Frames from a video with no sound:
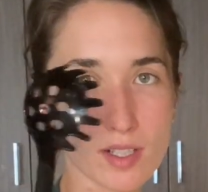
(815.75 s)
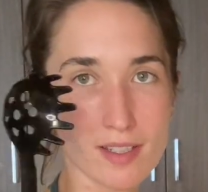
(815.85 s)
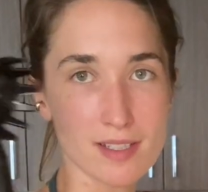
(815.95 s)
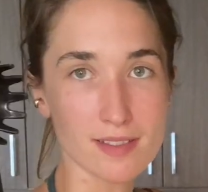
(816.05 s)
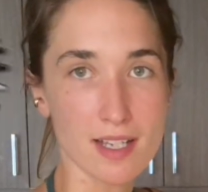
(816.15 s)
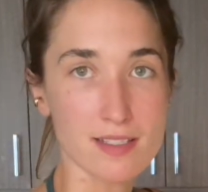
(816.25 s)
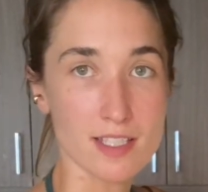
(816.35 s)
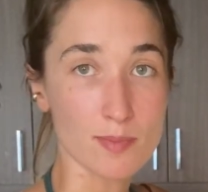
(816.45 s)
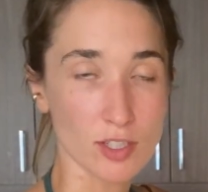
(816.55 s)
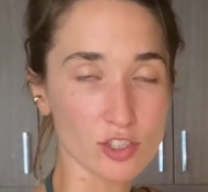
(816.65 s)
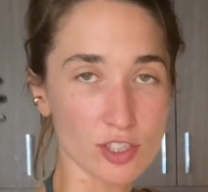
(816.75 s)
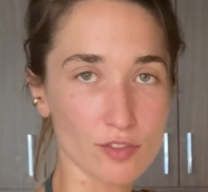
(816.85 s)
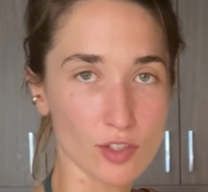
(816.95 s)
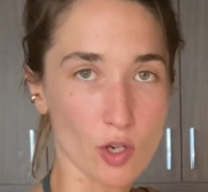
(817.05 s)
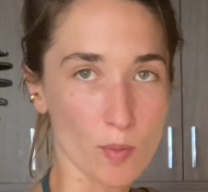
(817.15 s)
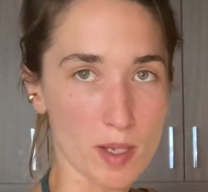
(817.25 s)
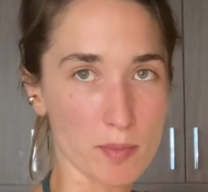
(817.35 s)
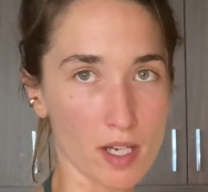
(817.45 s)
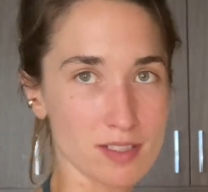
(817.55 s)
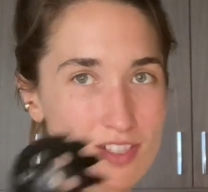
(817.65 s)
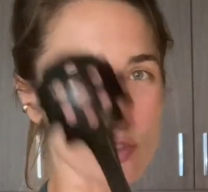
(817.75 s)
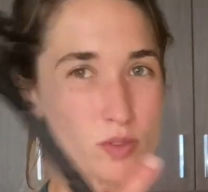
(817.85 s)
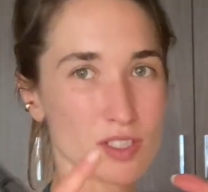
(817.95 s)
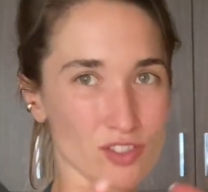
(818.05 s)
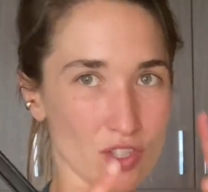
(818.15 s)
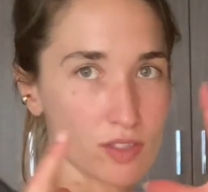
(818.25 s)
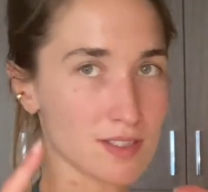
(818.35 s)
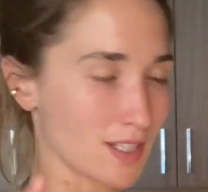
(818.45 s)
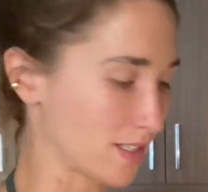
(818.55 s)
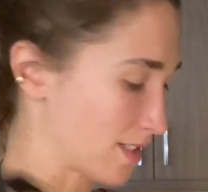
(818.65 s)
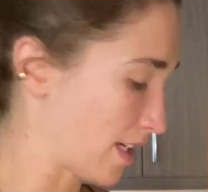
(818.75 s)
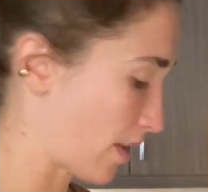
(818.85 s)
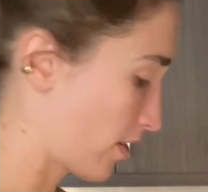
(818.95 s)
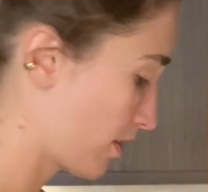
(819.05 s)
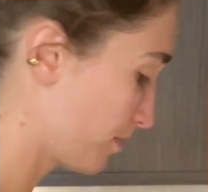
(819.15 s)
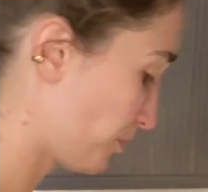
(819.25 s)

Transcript: of these guys, especially for the homemade pasta, so it doesn't all stick together.